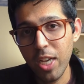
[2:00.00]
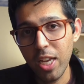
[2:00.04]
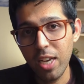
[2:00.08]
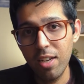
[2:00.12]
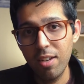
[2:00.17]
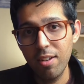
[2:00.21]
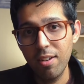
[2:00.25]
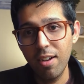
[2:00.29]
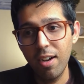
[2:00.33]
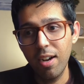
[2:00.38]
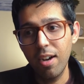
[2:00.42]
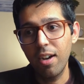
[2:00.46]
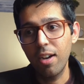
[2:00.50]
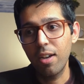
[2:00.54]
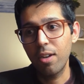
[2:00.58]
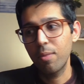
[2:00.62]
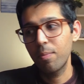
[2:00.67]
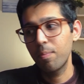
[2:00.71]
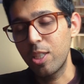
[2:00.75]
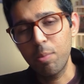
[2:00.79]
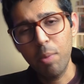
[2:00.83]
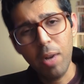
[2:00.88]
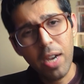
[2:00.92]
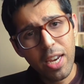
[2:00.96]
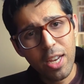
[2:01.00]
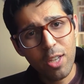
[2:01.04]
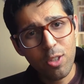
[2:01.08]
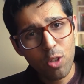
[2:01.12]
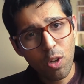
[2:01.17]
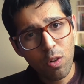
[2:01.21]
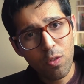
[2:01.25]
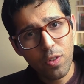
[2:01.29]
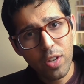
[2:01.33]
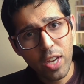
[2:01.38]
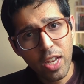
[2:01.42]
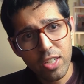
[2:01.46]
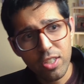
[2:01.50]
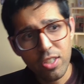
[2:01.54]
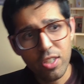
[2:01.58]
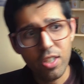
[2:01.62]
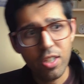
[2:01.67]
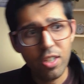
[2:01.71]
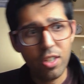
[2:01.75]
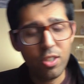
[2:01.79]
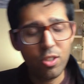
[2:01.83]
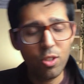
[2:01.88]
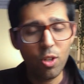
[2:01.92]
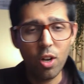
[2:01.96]
channel are aspiring software
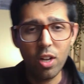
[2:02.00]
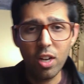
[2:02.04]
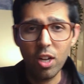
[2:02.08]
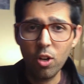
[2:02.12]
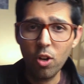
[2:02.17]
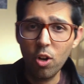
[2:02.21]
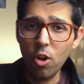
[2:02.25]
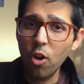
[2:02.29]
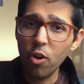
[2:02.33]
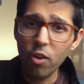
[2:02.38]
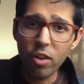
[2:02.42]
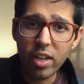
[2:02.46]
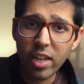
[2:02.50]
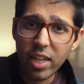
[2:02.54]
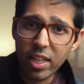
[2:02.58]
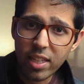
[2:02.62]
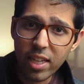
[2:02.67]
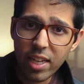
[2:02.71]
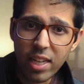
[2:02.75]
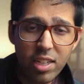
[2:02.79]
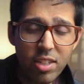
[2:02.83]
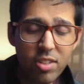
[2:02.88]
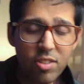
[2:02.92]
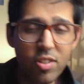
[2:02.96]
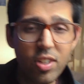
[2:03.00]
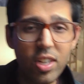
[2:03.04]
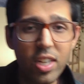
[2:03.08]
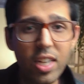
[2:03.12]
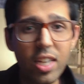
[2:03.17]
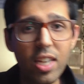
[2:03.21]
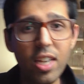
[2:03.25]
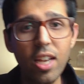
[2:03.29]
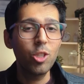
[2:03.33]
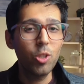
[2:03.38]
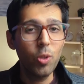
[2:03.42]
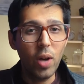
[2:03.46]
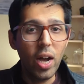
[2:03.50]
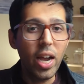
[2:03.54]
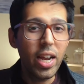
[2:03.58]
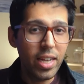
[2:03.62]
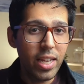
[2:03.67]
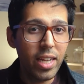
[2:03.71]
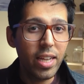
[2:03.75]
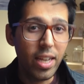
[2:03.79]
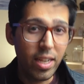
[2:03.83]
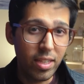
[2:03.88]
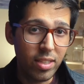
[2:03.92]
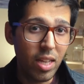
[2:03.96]
engineers or are already in the industry. So I
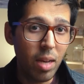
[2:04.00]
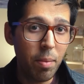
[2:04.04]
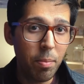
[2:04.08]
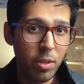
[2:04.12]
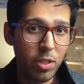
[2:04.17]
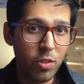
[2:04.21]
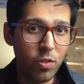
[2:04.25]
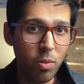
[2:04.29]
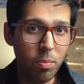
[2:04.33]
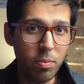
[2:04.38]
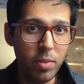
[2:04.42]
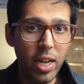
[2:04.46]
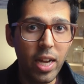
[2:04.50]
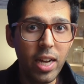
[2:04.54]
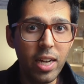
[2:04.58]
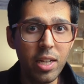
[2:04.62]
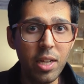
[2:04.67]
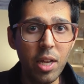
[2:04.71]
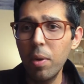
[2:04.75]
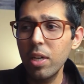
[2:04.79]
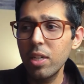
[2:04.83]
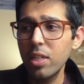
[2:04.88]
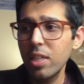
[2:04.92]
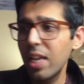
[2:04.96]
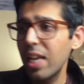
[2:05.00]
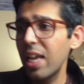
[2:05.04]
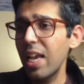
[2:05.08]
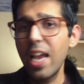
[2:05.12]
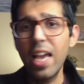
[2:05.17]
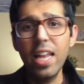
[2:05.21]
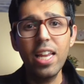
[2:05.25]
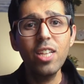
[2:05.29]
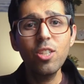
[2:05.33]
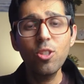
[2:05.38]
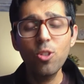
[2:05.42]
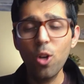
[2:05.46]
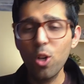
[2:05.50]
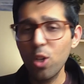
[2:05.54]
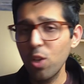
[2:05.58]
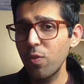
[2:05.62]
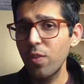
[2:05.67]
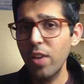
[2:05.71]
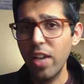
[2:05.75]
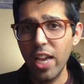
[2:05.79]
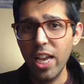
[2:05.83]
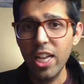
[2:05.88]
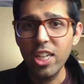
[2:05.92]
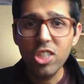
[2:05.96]
take examples from that, but any sort
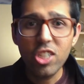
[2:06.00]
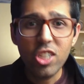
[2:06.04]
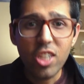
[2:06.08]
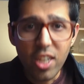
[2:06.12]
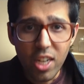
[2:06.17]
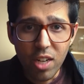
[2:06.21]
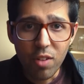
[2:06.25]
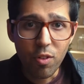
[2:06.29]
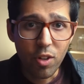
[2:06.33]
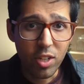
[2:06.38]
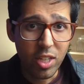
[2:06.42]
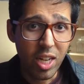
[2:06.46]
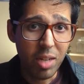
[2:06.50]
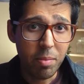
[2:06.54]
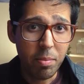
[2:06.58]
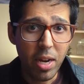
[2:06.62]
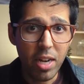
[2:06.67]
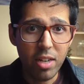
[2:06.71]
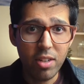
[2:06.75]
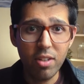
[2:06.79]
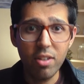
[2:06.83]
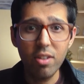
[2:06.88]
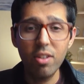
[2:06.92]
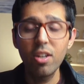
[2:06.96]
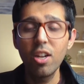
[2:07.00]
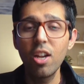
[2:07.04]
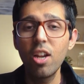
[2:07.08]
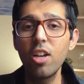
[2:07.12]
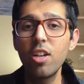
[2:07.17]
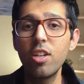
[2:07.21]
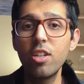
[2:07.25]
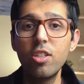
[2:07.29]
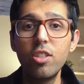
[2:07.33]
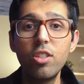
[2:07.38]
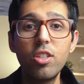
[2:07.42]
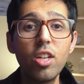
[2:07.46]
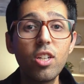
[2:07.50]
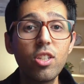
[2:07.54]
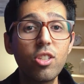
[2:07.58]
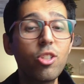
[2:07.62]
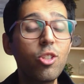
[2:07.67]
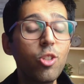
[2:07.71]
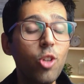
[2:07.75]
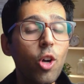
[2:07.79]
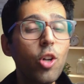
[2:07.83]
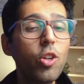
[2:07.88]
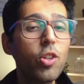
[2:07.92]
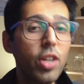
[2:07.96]
of engineering for that matter, does
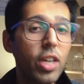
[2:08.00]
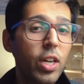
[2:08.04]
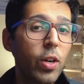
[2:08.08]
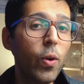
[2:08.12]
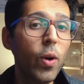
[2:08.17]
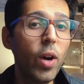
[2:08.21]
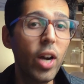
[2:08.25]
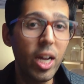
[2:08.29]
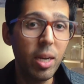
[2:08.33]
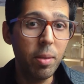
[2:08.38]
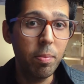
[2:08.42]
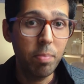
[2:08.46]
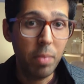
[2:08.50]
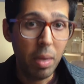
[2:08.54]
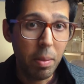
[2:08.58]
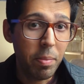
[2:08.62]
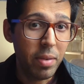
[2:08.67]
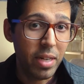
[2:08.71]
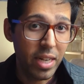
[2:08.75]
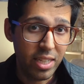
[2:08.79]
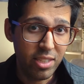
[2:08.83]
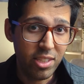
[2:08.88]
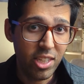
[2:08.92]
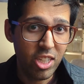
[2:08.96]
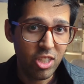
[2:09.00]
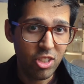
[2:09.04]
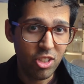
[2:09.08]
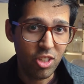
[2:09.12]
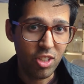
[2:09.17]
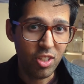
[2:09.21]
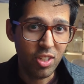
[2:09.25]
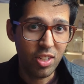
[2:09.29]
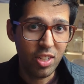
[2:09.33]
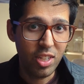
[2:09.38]
not require memorization.